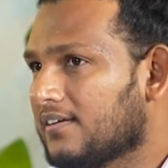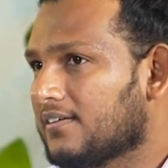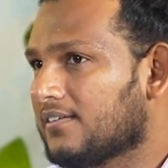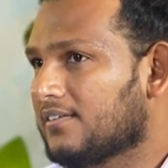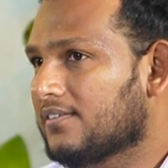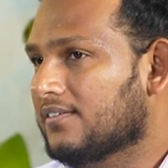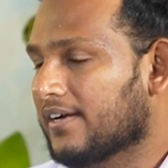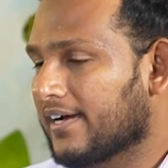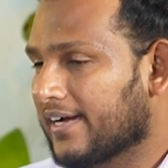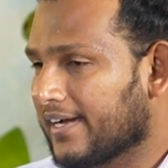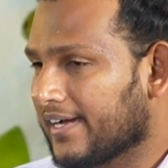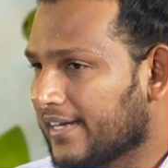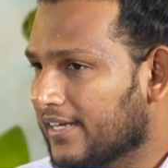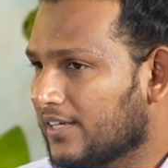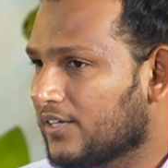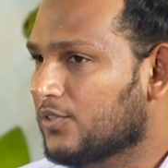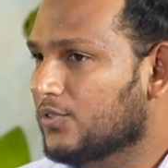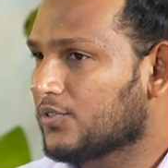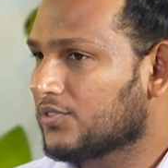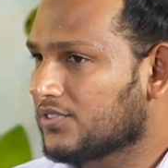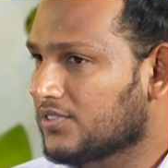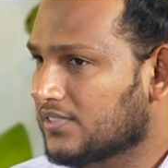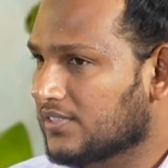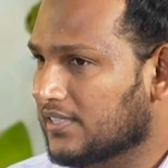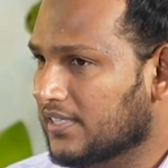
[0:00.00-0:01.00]
tried
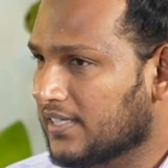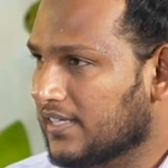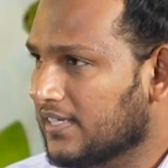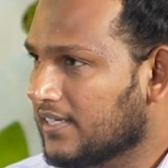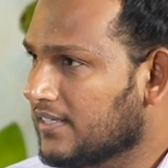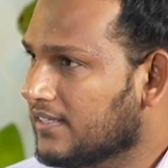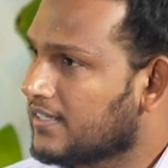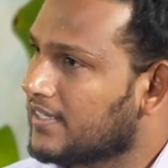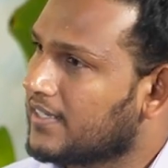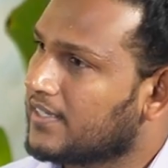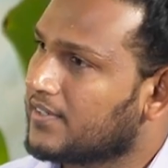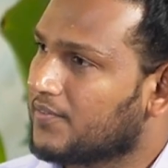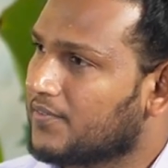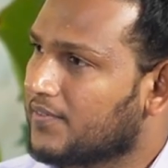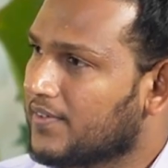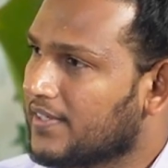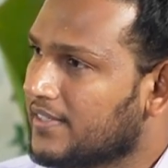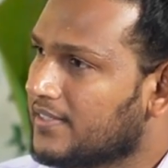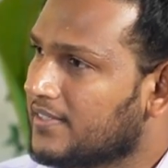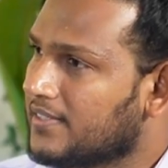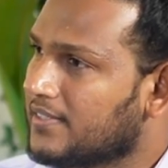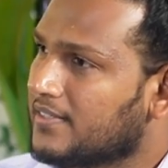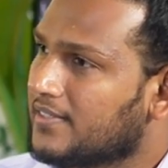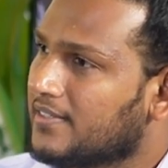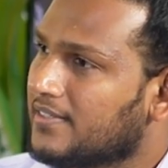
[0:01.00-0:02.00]
to see like
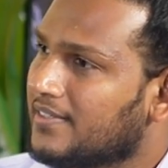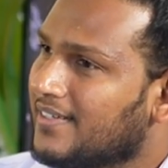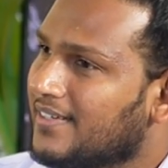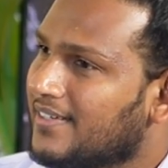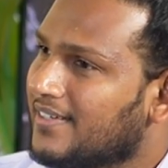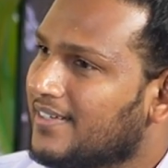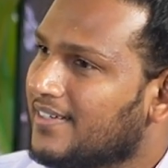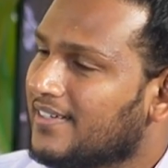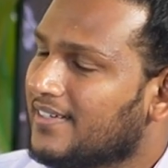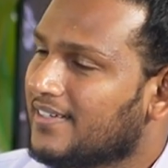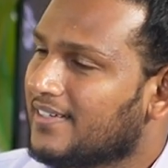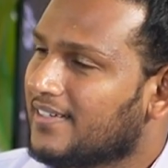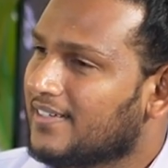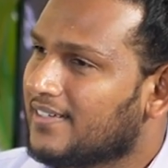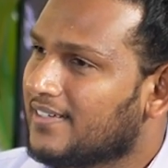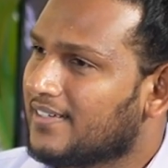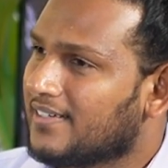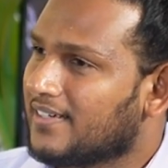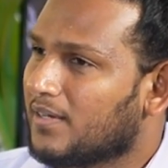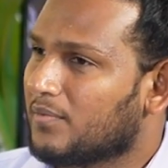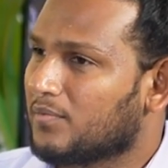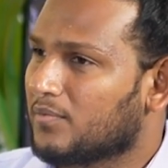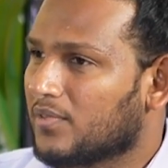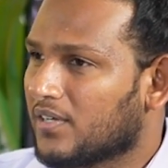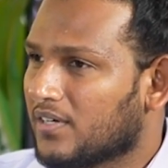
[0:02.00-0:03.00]
whether,
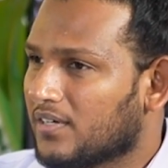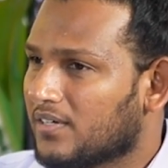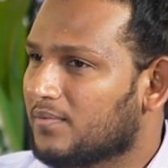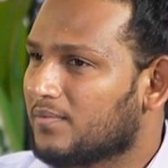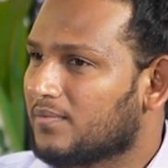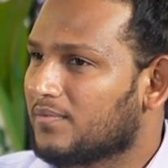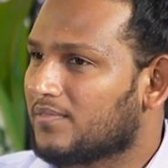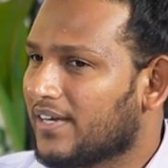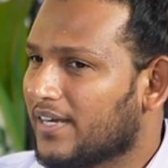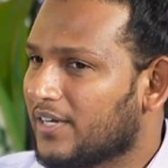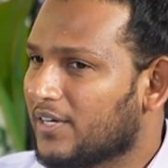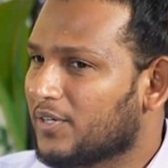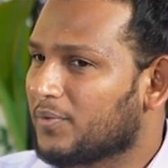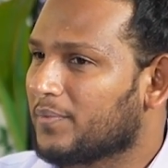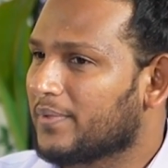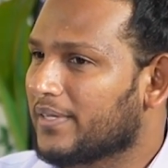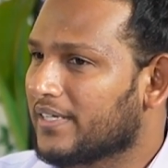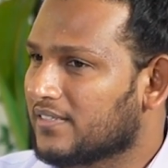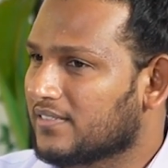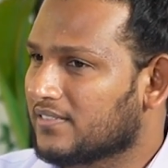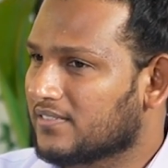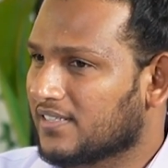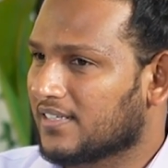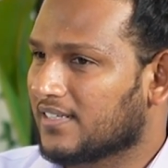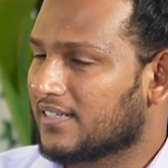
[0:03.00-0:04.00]
I'm not trying to
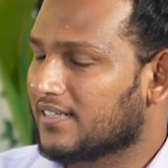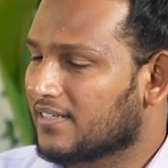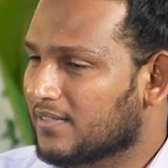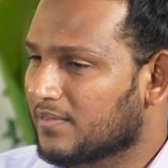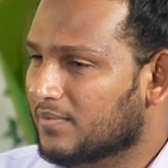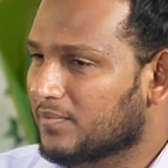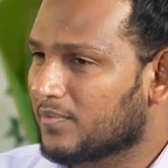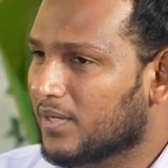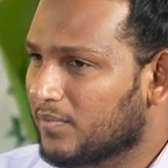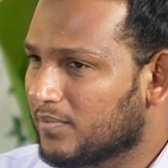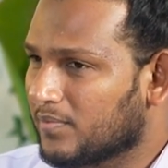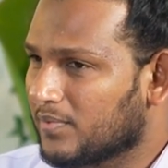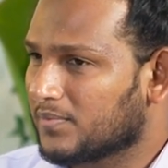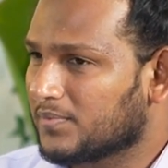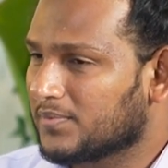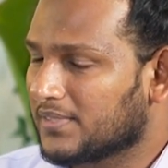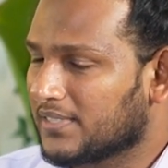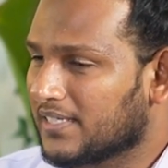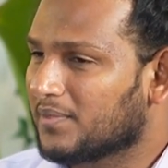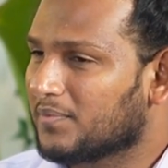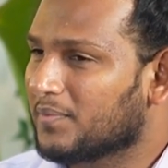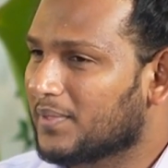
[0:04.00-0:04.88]
bring gender problems here,